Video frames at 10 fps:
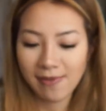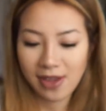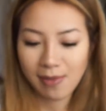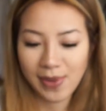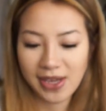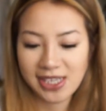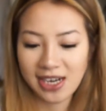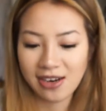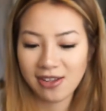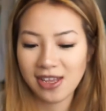it, but
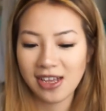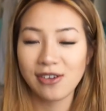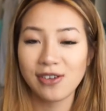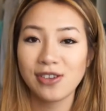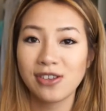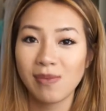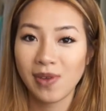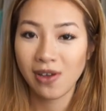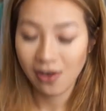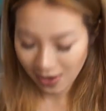I don't think I'll use it
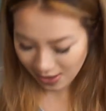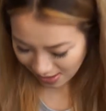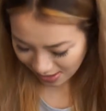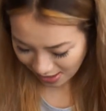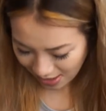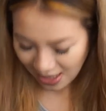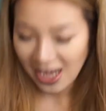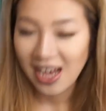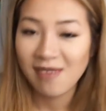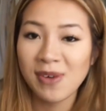because I
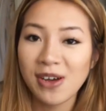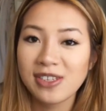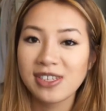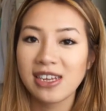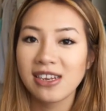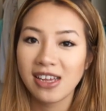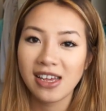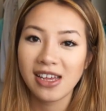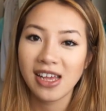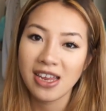have my own
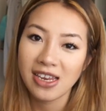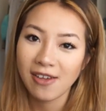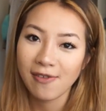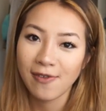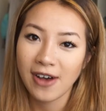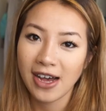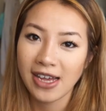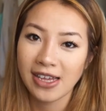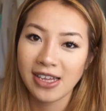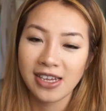skincare, and if
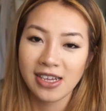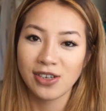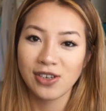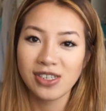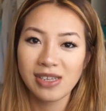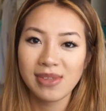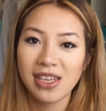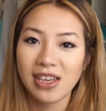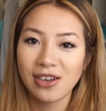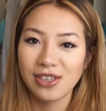I use
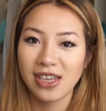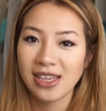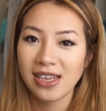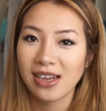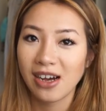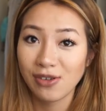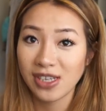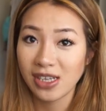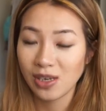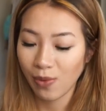something else, I think I'll
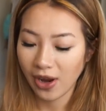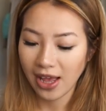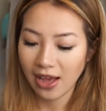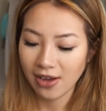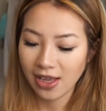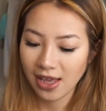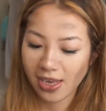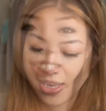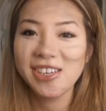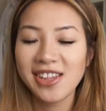start to break out
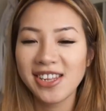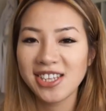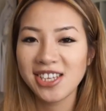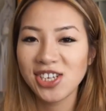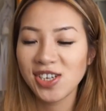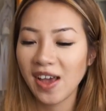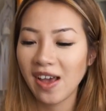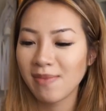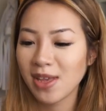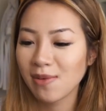again. So the next thing she gave me